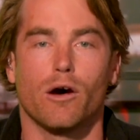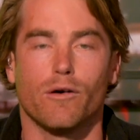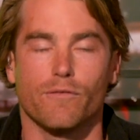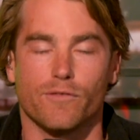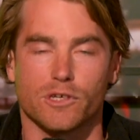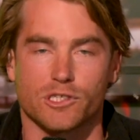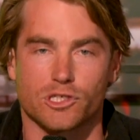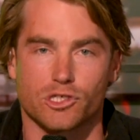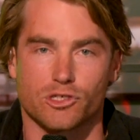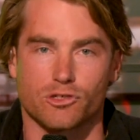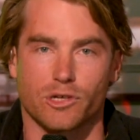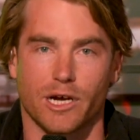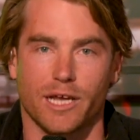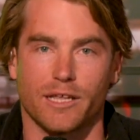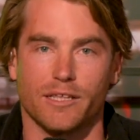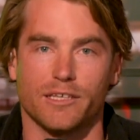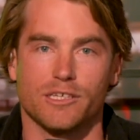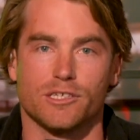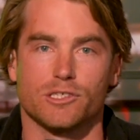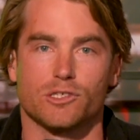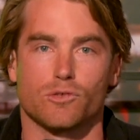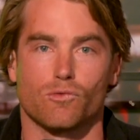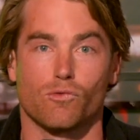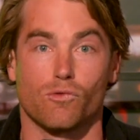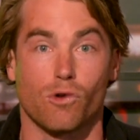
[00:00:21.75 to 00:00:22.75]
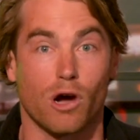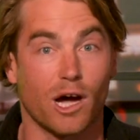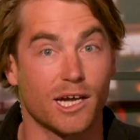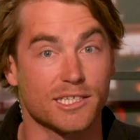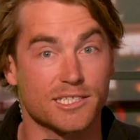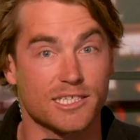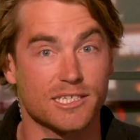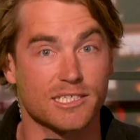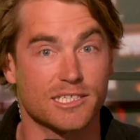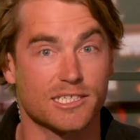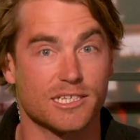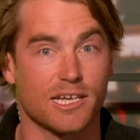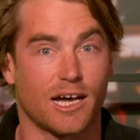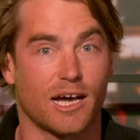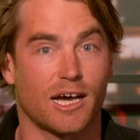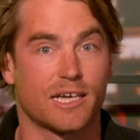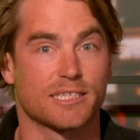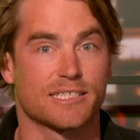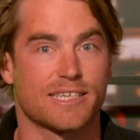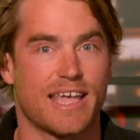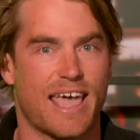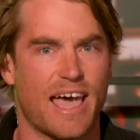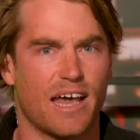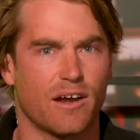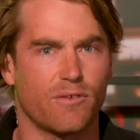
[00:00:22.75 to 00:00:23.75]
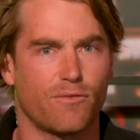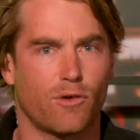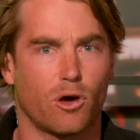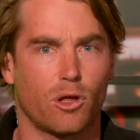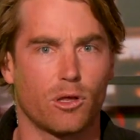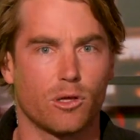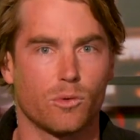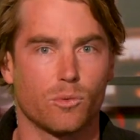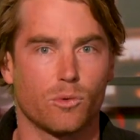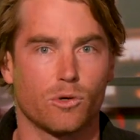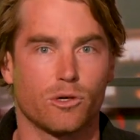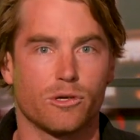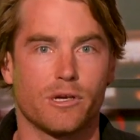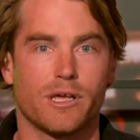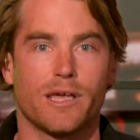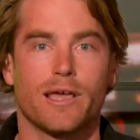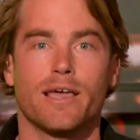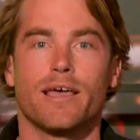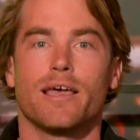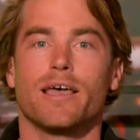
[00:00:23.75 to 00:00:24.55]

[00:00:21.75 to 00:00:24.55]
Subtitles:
of Australia's rising stars out of Hollywood,